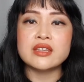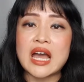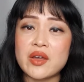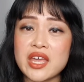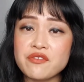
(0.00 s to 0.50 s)

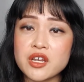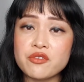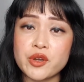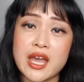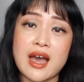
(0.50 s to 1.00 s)
Now, even
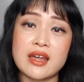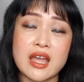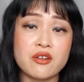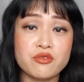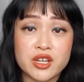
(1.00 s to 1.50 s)
if we
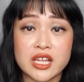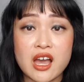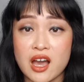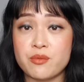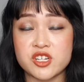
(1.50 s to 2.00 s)
had a
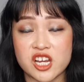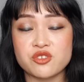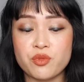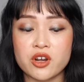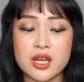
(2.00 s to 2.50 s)
really high
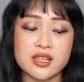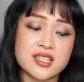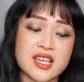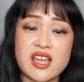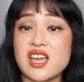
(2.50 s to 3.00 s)
protection product,
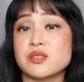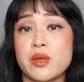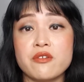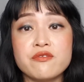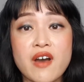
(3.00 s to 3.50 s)
let's say
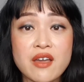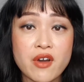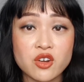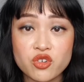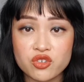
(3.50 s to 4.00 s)
SPF
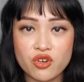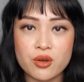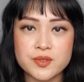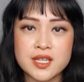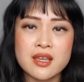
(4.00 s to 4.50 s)
500
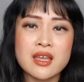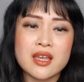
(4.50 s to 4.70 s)
drops,